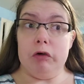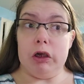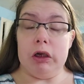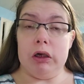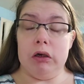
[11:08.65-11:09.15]

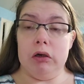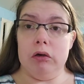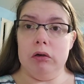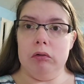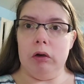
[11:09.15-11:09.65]
for like
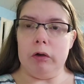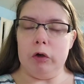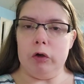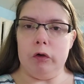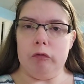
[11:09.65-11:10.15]
a
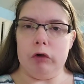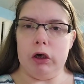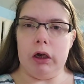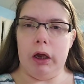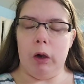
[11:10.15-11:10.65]
little
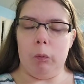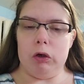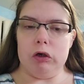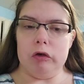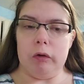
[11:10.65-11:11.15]
over an
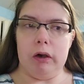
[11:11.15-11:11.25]
hour,